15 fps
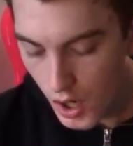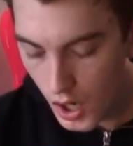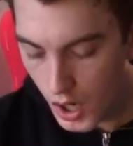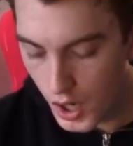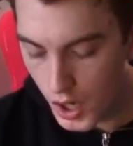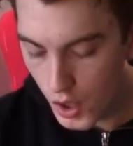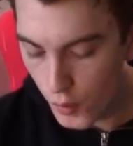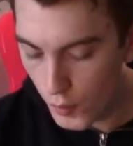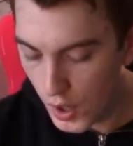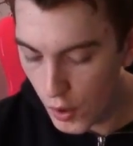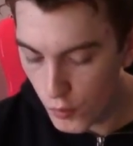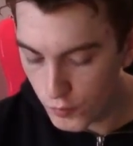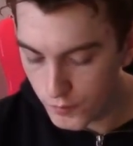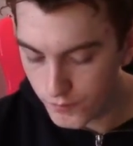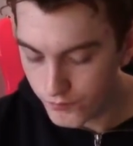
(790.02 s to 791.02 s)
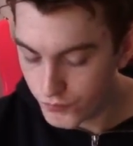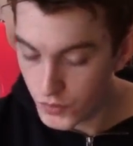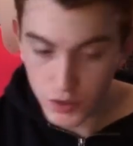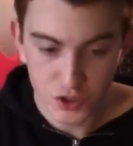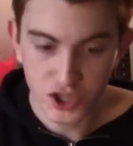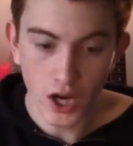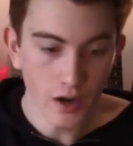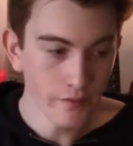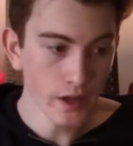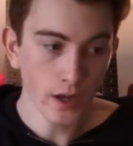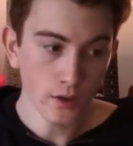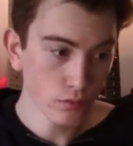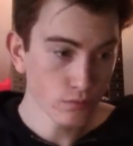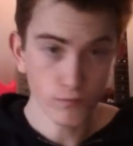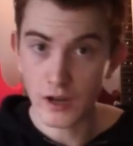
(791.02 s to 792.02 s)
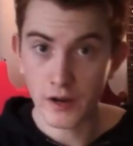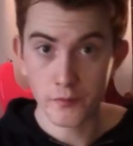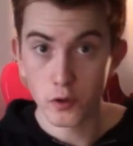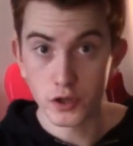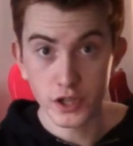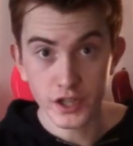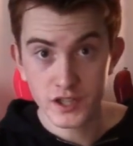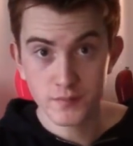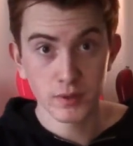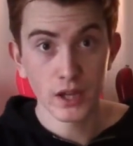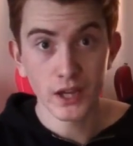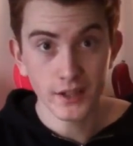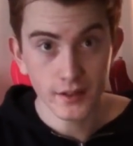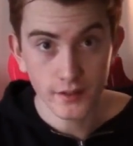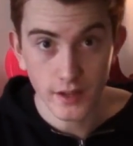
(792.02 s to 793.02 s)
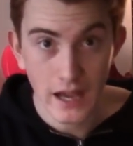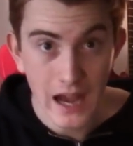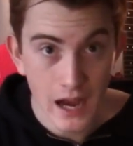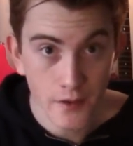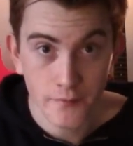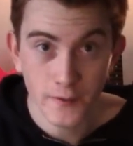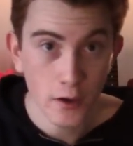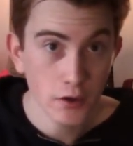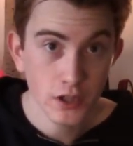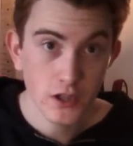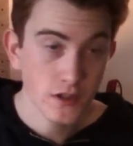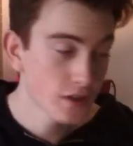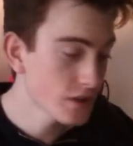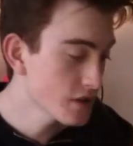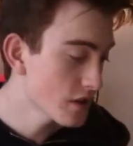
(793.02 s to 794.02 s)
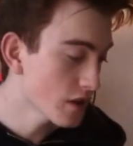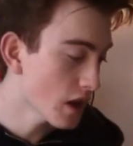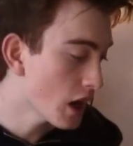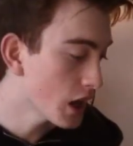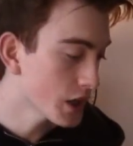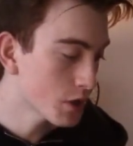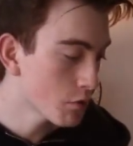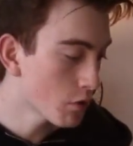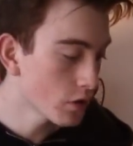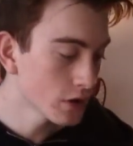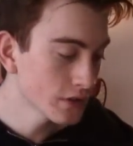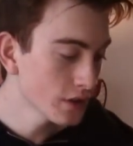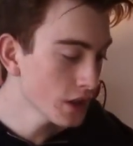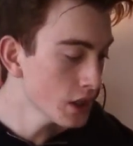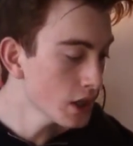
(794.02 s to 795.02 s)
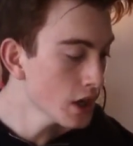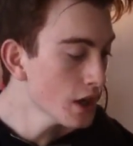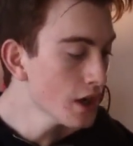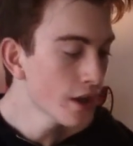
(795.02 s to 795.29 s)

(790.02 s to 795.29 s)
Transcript: Well, Charvel, I've already explained, have very consistent high quality,